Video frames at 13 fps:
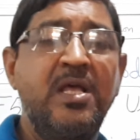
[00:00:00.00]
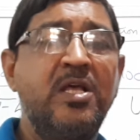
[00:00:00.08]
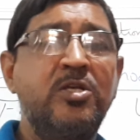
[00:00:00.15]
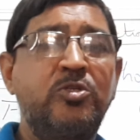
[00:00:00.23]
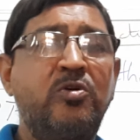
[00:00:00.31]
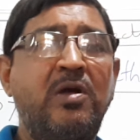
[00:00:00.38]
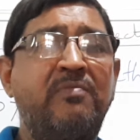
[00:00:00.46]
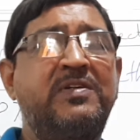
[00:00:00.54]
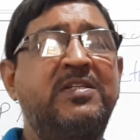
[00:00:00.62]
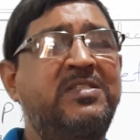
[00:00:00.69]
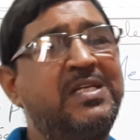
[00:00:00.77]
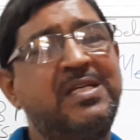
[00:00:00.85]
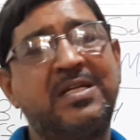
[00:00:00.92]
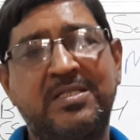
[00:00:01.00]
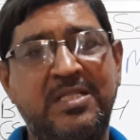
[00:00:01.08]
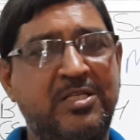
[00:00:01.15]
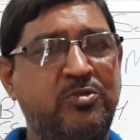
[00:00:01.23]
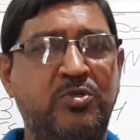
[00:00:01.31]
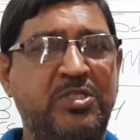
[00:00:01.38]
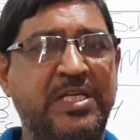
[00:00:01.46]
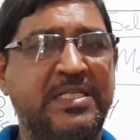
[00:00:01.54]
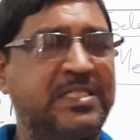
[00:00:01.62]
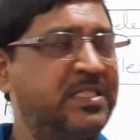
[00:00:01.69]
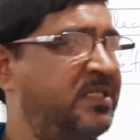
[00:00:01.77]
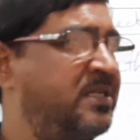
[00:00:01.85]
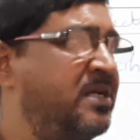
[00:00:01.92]
So after 3 years they should change
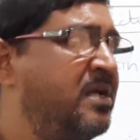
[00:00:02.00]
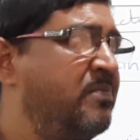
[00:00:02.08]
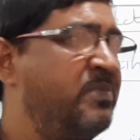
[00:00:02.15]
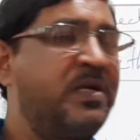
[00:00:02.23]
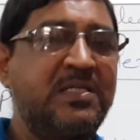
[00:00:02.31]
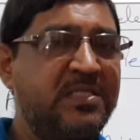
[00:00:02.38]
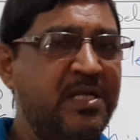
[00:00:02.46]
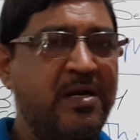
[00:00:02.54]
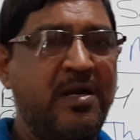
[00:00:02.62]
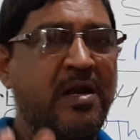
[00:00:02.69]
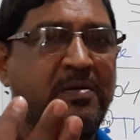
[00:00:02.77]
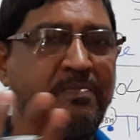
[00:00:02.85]
it, because they are not